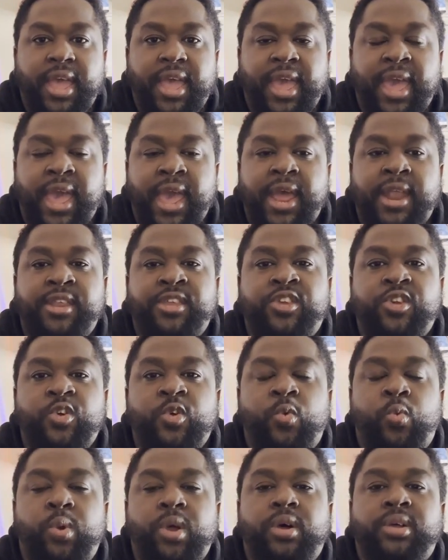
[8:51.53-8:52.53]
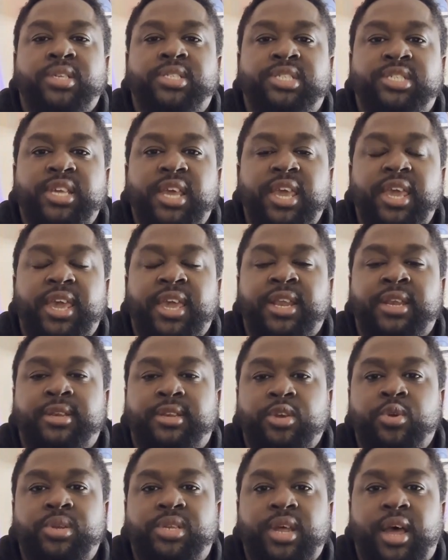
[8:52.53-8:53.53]
and you will see in
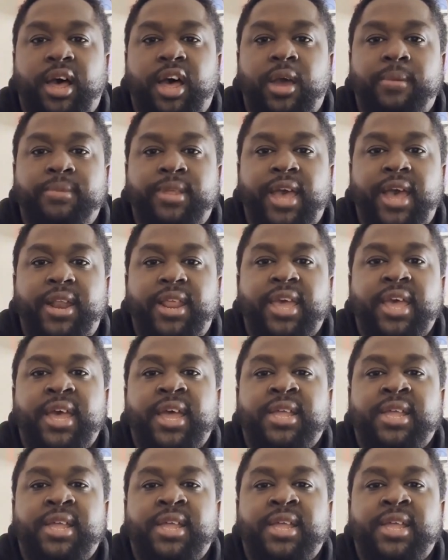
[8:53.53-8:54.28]
due time that